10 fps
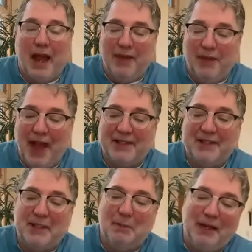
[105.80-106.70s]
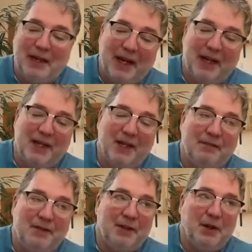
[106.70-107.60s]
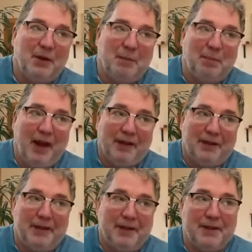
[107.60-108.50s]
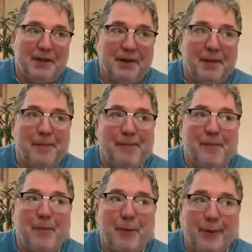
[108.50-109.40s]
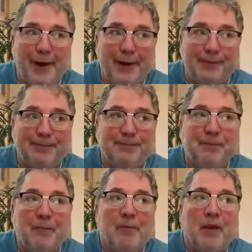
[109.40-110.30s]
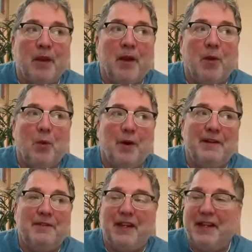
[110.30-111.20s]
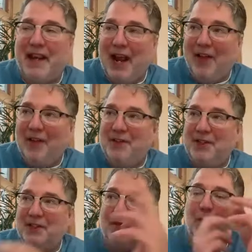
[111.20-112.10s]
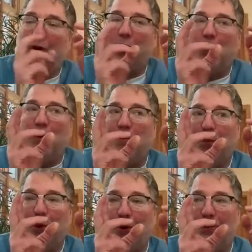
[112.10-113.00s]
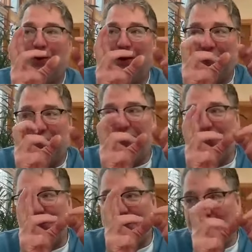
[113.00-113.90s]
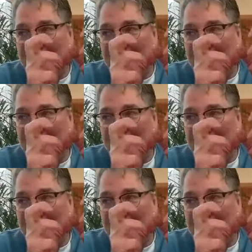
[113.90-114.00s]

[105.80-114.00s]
And that's the beginning of your yoga practice. Well, one of the analogies for, quote, more traditional,